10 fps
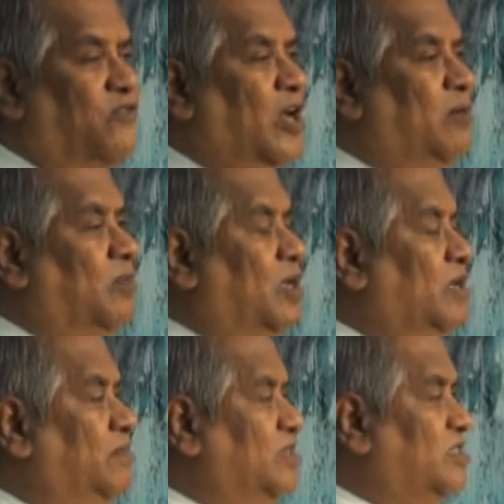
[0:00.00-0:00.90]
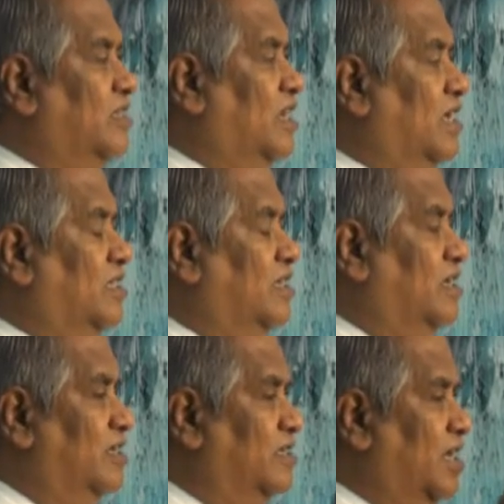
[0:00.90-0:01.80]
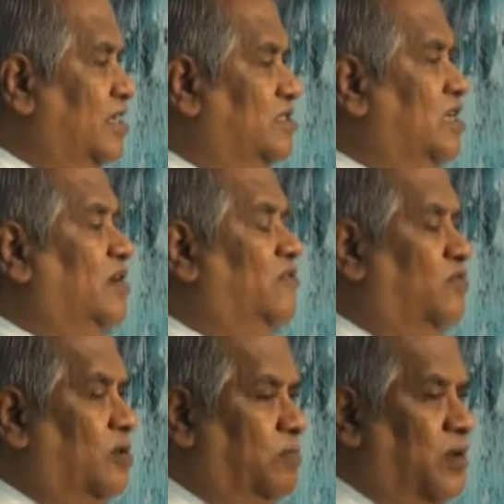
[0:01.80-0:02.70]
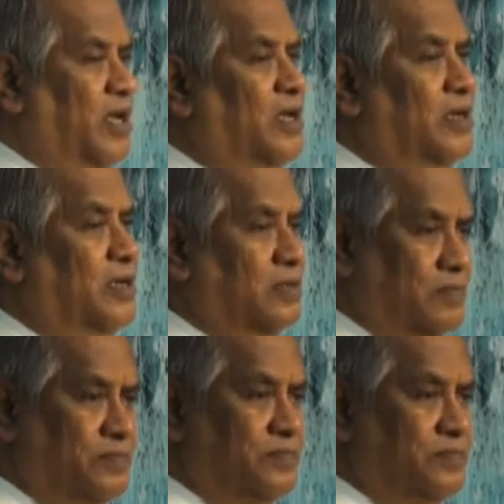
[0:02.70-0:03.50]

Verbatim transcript: family must gather at that time for prayer.